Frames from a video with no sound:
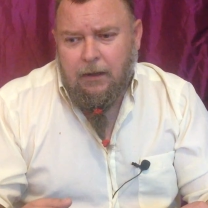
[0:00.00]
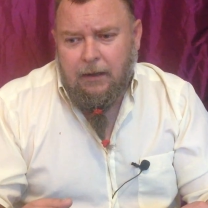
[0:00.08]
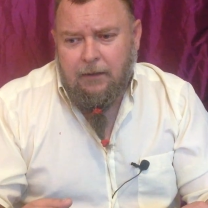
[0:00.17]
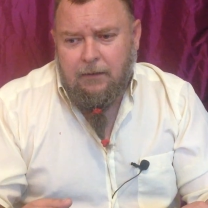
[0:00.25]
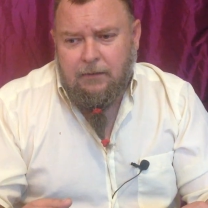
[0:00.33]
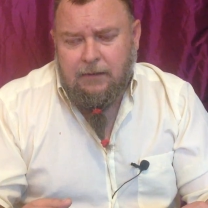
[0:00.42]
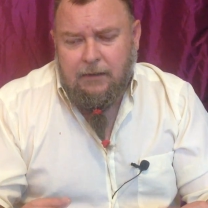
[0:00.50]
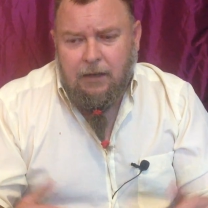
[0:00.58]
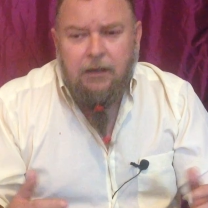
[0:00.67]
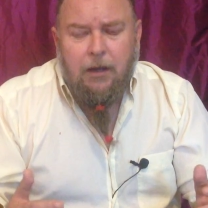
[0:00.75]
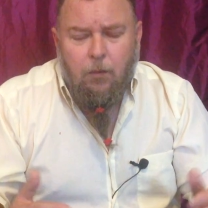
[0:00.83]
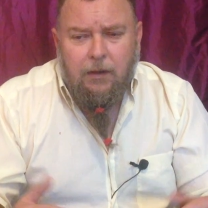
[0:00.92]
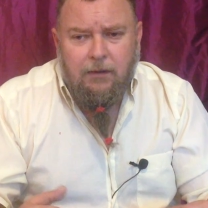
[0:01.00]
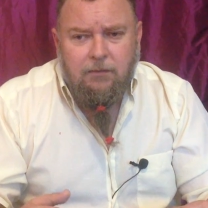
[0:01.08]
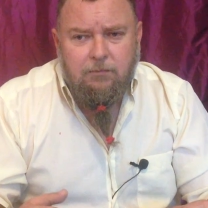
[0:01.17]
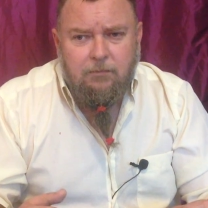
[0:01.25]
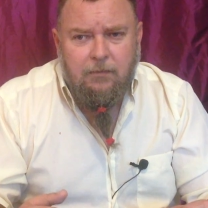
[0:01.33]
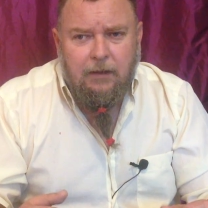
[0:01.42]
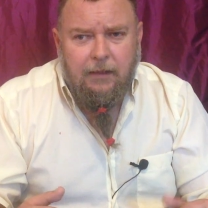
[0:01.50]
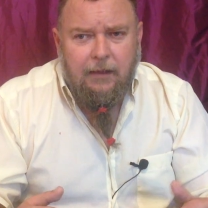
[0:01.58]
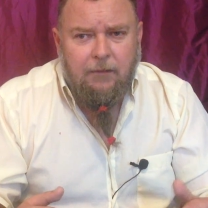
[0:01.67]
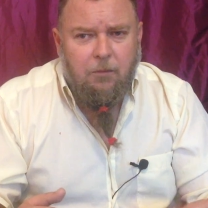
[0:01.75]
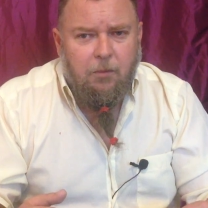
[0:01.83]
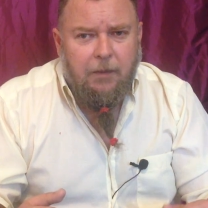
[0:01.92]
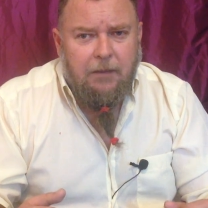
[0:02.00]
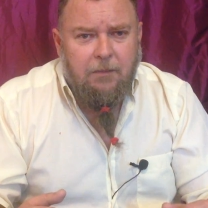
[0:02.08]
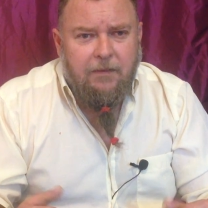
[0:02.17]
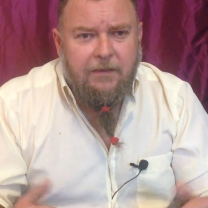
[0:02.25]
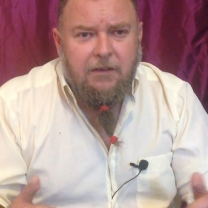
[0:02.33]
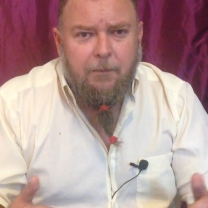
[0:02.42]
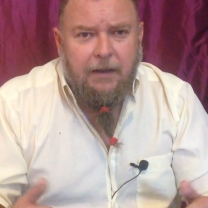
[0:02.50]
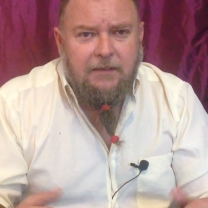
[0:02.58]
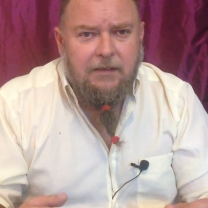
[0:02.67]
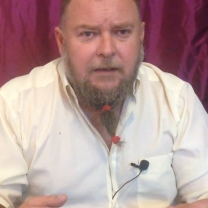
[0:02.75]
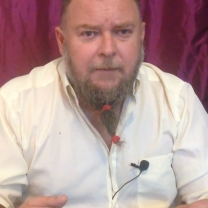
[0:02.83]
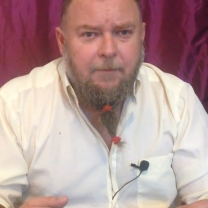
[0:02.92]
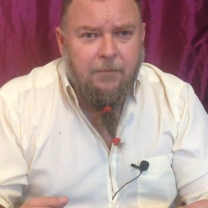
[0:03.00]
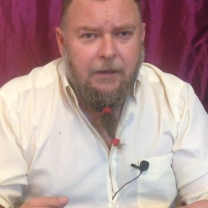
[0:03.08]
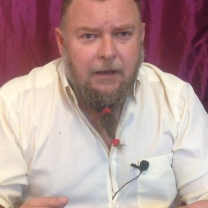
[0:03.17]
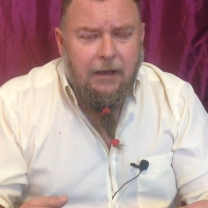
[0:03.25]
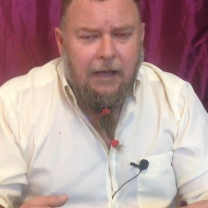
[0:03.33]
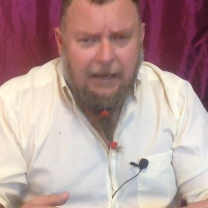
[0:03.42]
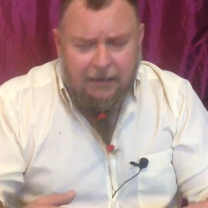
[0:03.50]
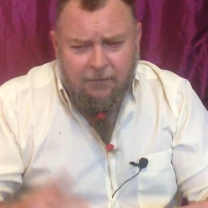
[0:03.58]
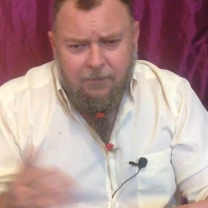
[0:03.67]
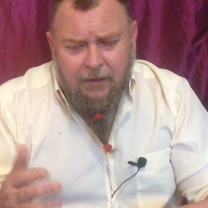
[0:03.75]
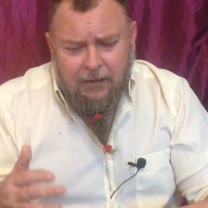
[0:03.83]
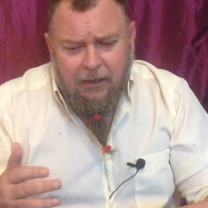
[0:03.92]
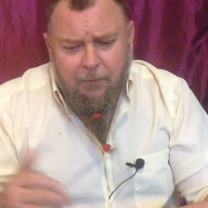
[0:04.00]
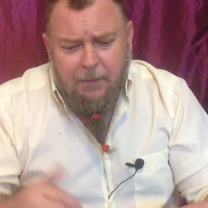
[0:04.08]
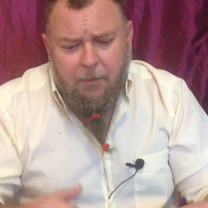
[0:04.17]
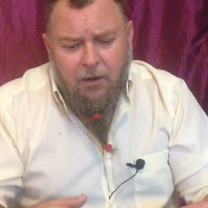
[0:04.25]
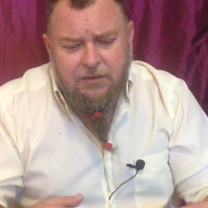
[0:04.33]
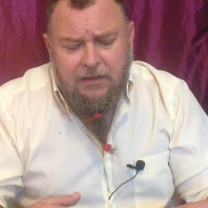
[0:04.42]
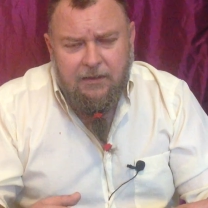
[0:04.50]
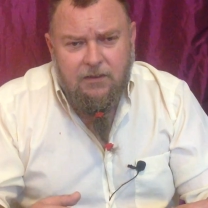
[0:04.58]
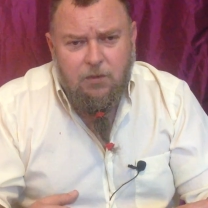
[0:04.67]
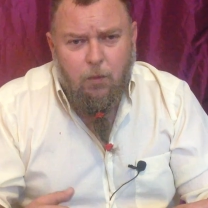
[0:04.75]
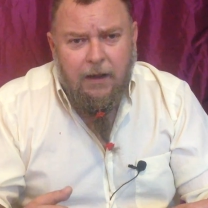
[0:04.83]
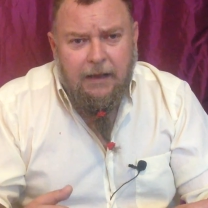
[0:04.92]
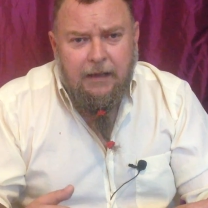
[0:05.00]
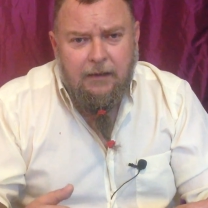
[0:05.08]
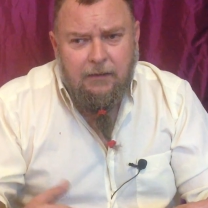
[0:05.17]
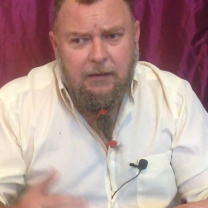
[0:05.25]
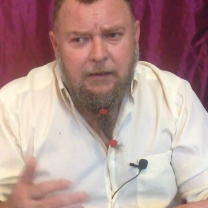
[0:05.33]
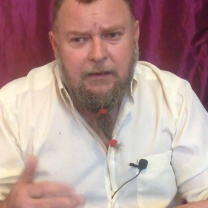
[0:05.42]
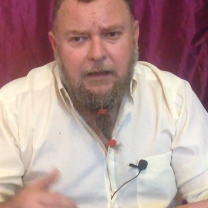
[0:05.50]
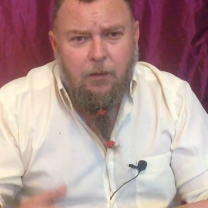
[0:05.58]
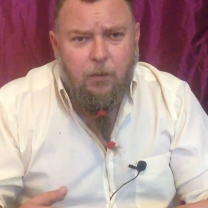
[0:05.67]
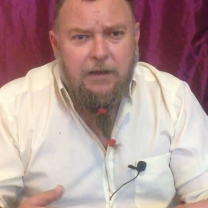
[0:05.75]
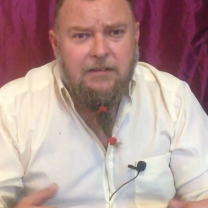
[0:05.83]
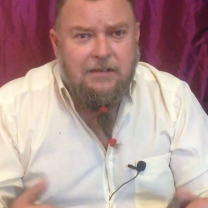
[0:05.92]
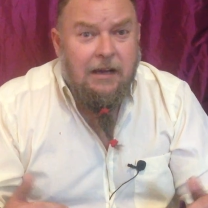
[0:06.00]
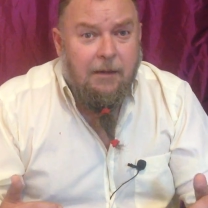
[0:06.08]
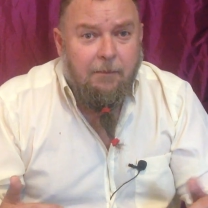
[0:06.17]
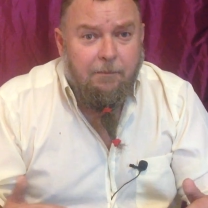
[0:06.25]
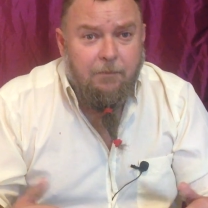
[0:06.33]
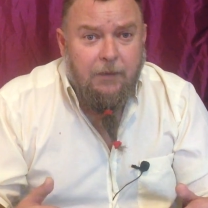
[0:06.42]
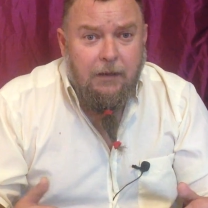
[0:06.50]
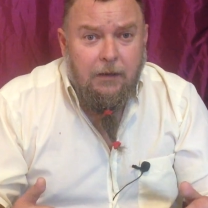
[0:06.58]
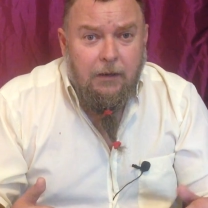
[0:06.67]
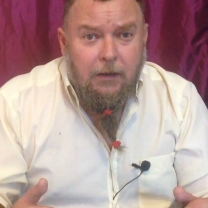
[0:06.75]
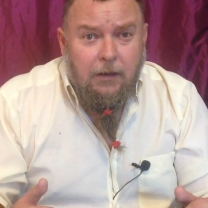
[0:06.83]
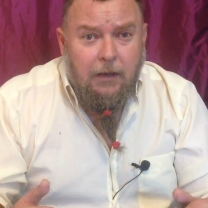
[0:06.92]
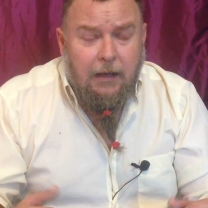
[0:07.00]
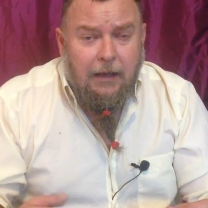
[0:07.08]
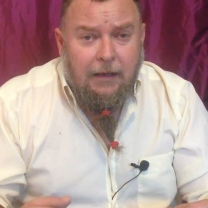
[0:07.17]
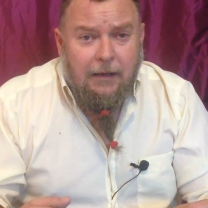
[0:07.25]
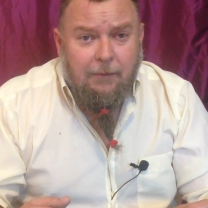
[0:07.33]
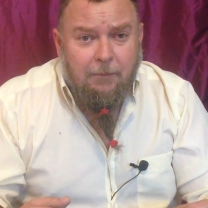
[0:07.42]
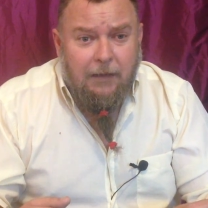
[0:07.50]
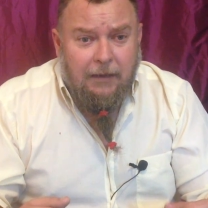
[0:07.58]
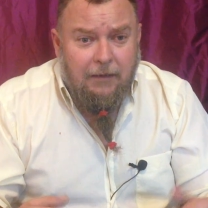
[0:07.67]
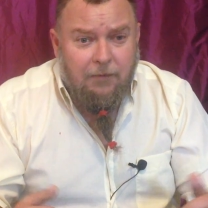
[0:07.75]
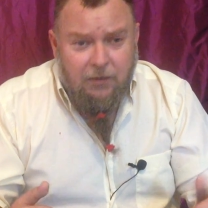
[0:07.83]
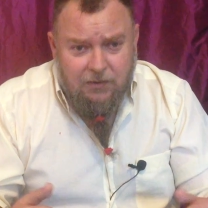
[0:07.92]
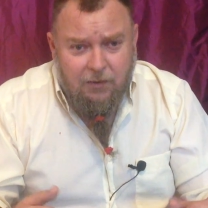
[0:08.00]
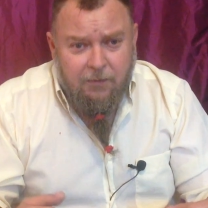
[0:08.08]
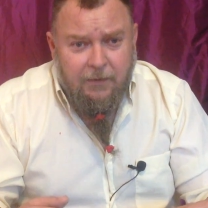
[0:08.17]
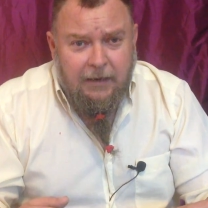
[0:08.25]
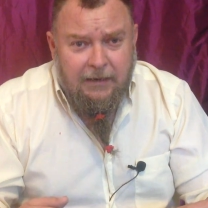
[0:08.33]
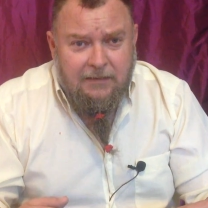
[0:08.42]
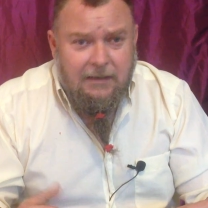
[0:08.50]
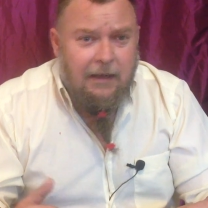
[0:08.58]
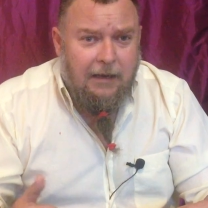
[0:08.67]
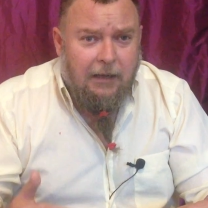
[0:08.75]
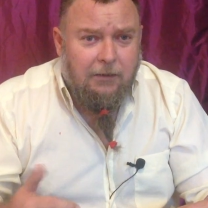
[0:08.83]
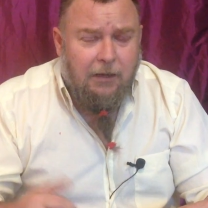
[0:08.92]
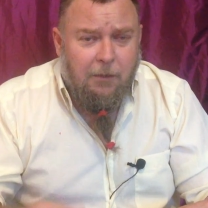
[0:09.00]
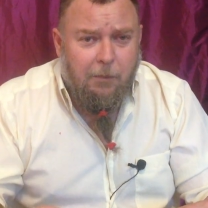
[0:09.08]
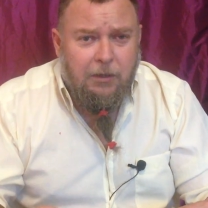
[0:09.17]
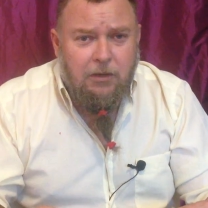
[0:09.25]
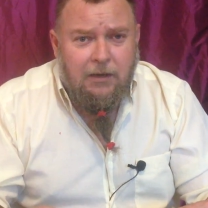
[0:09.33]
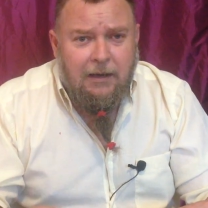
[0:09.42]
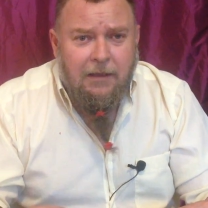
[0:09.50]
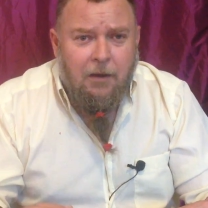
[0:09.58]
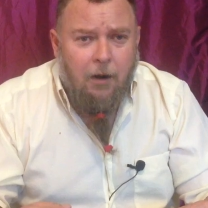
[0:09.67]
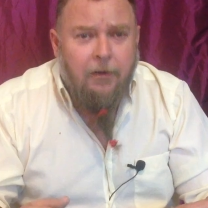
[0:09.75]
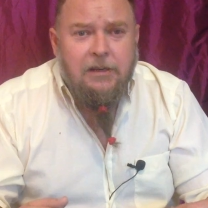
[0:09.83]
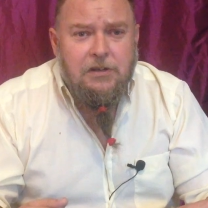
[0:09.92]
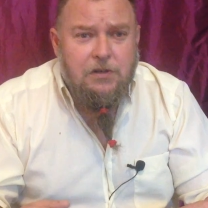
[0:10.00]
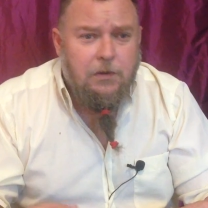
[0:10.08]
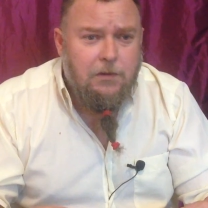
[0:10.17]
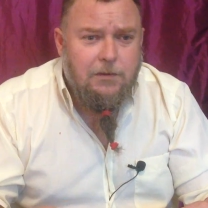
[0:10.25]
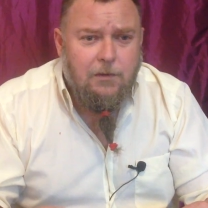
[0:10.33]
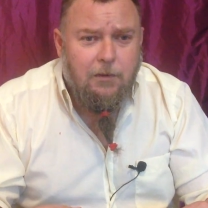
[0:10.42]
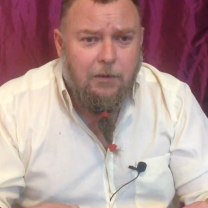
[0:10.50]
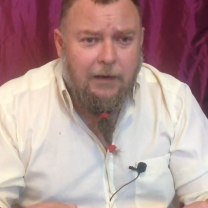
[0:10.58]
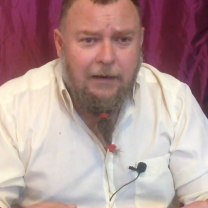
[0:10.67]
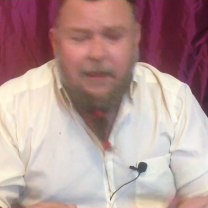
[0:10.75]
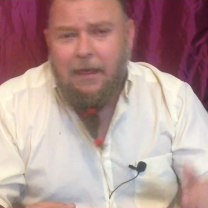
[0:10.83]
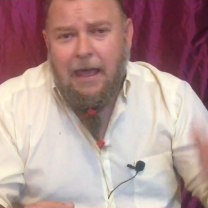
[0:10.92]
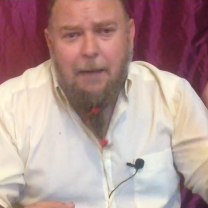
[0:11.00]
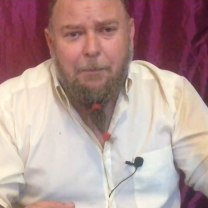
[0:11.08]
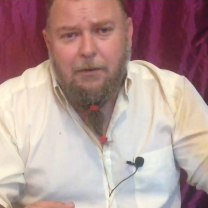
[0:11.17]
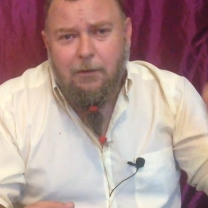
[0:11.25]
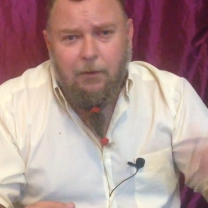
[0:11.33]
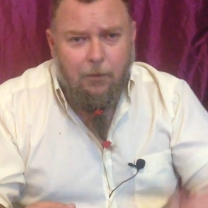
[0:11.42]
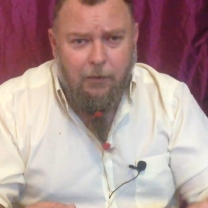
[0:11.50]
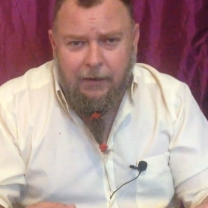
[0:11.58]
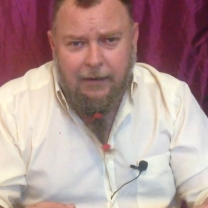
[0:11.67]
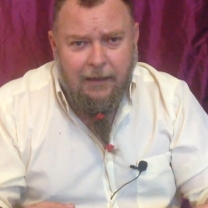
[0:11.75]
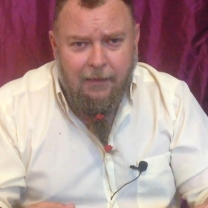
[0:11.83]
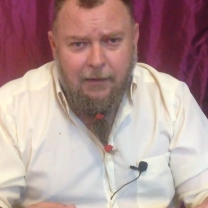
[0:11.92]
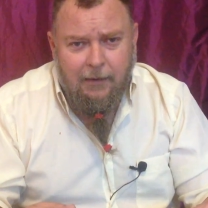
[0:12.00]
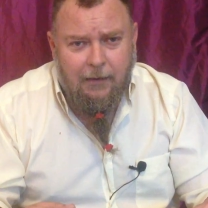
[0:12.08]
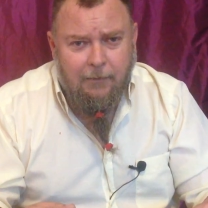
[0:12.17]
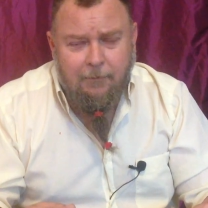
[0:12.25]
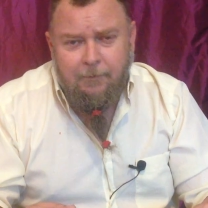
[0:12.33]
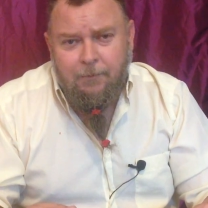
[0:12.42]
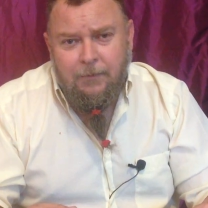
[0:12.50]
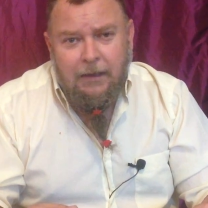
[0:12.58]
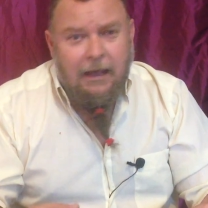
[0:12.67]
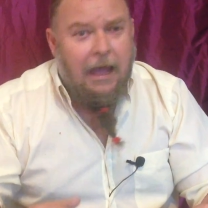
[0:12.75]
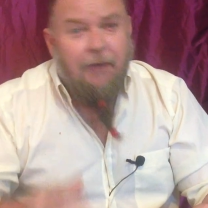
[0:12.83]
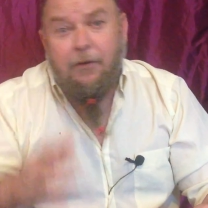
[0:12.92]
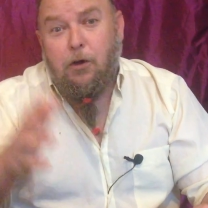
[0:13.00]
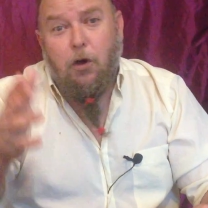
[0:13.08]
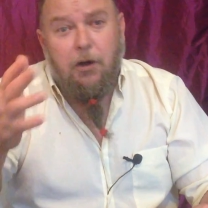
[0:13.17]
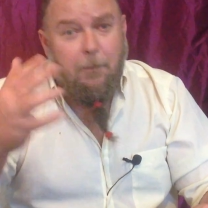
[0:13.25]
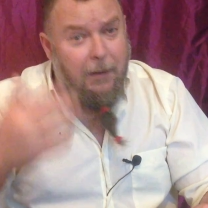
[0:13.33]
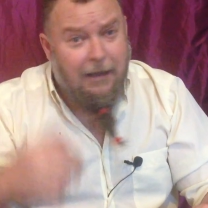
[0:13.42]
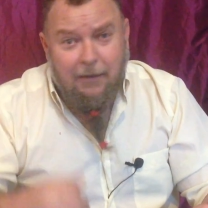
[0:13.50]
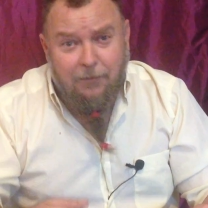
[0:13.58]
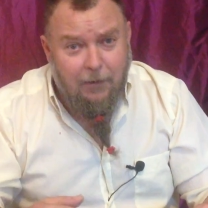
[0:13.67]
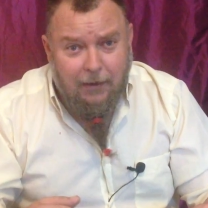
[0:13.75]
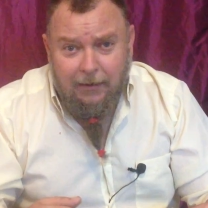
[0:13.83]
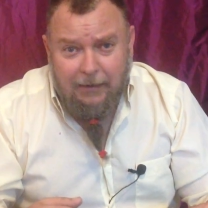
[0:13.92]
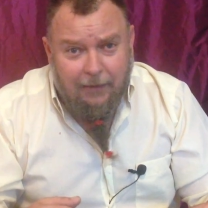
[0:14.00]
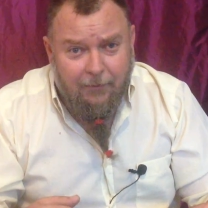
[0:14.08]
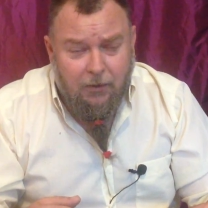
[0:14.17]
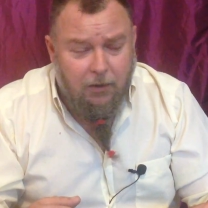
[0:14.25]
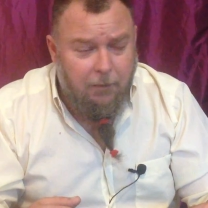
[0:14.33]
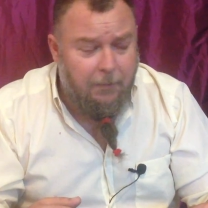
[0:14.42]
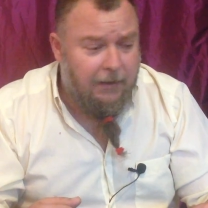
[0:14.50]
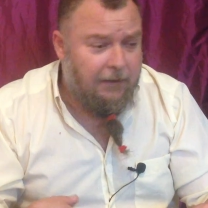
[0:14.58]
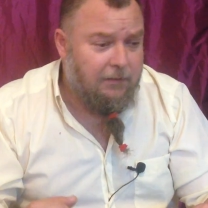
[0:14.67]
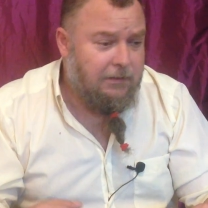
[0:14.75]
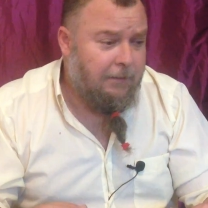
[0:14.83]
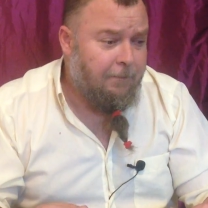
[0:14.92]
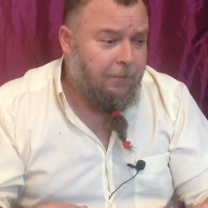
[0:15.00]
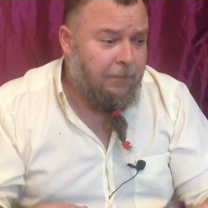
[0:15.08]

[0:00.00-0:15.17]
And it's like, okay, well, that will make me feel better. And if I'll be passing this way in a week's time. And if you're still feeling sad, I'll bring you another orange juice or another apple or another avocado pear if you like avocado pears.